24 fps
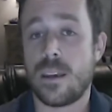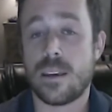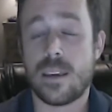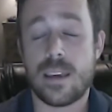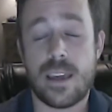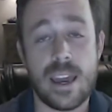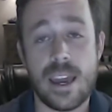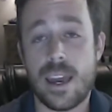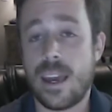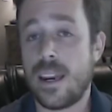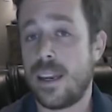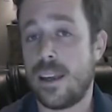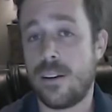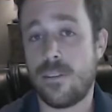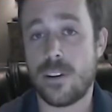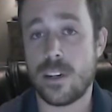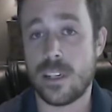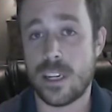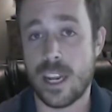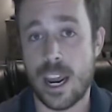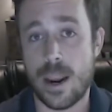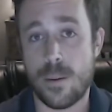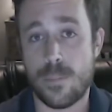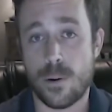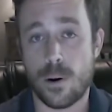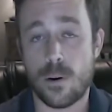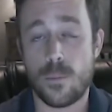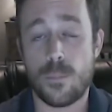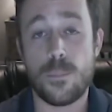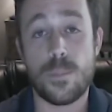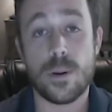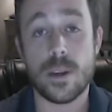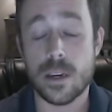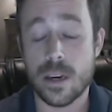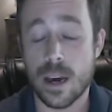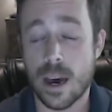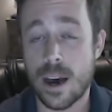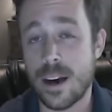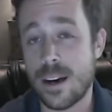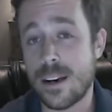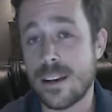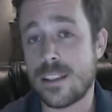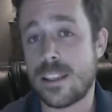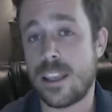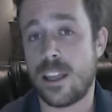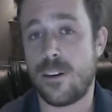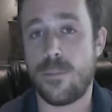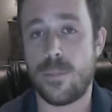can't even taper
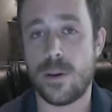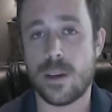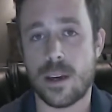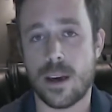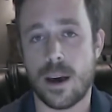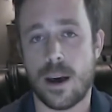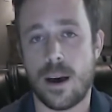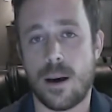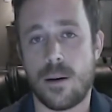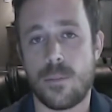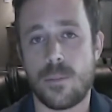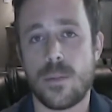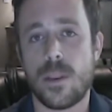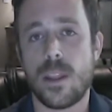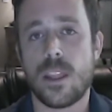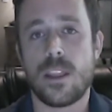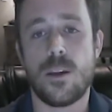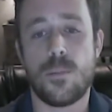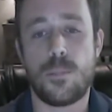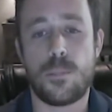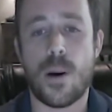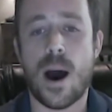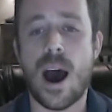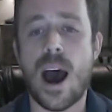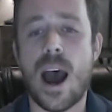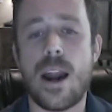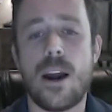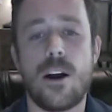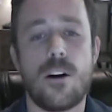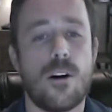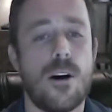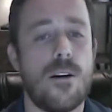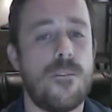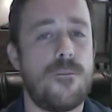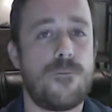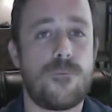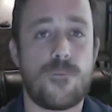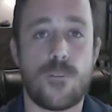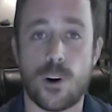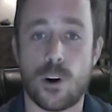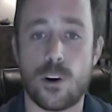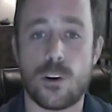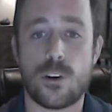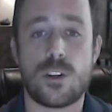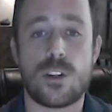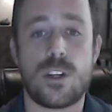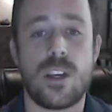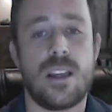because they've become the buyer of
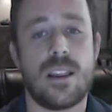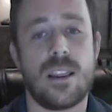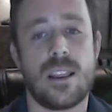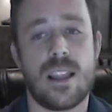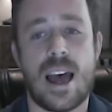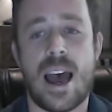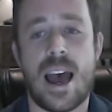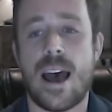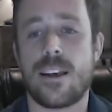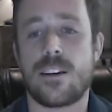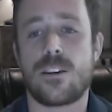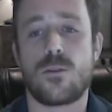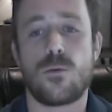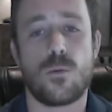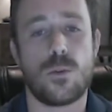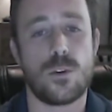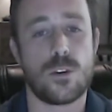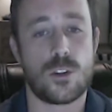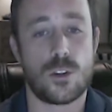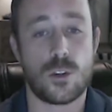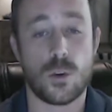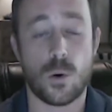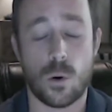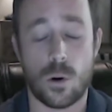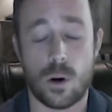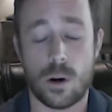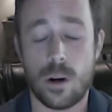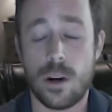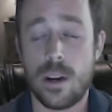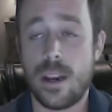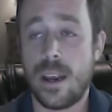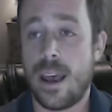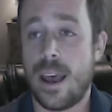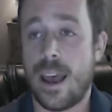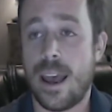first and last resort.